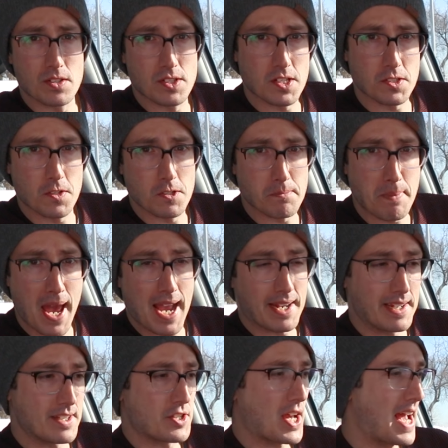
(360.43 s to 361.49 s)
Assistance
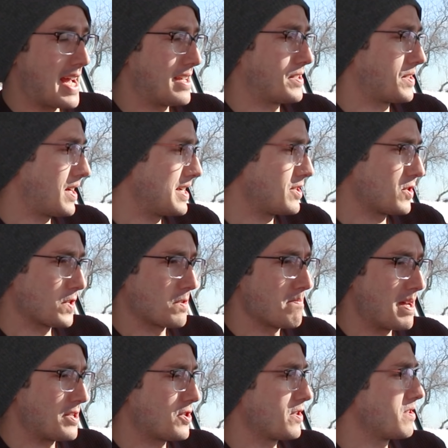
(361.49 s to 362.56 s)
package, as I just
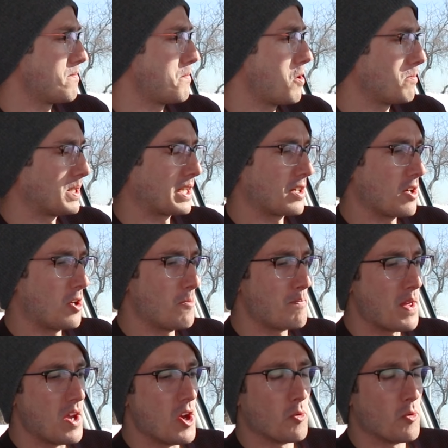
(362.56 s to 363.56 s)
mentioned a moment ago.